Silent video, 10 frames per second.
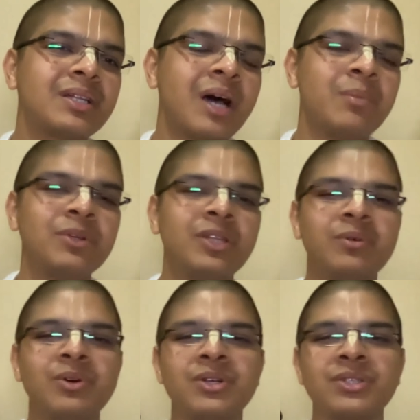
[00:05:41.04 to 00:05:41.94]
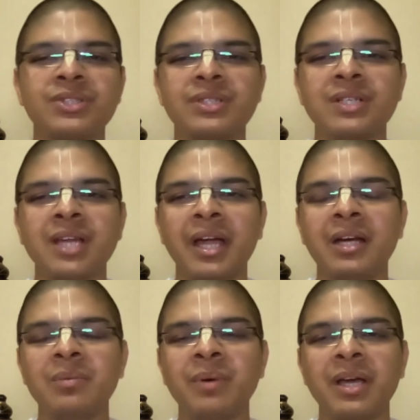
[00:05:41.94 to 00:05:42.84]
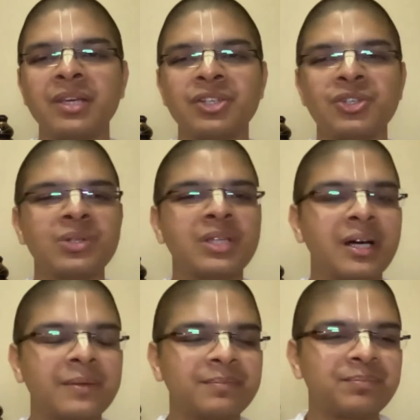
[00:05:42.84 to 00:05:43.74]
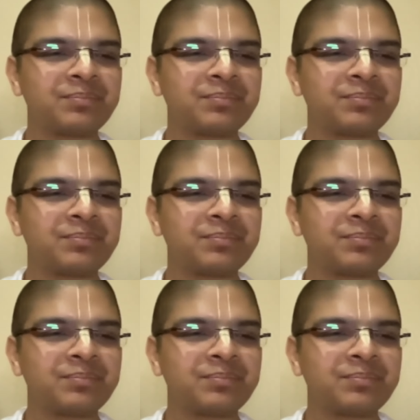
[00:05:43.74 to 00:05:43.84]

Damodar was tied by Yashoda,